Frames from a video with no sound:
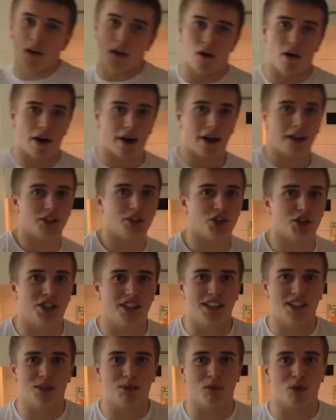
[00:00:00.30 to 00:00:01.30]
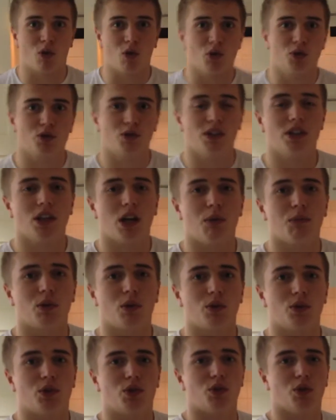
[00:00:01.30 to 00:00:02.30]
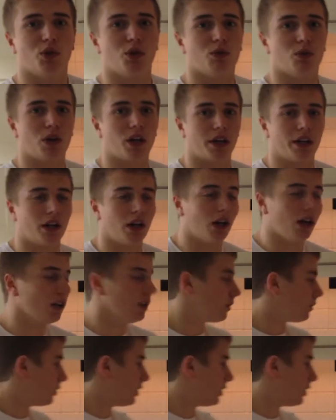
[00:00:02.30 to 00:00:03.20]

Alright, just did some grocery shopping. I'm going to show you what I got.